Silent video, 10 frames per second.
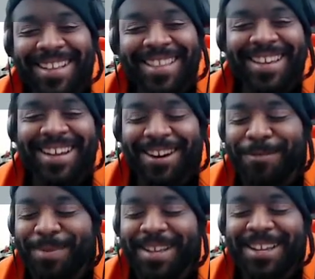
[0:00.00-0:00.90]
The
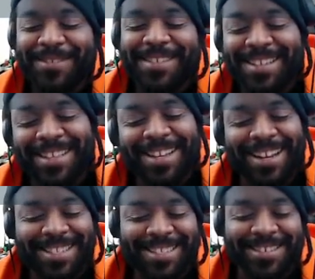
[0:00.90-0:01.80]
airplane with the
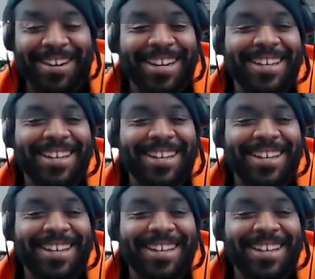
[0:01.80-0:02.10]
legs is great.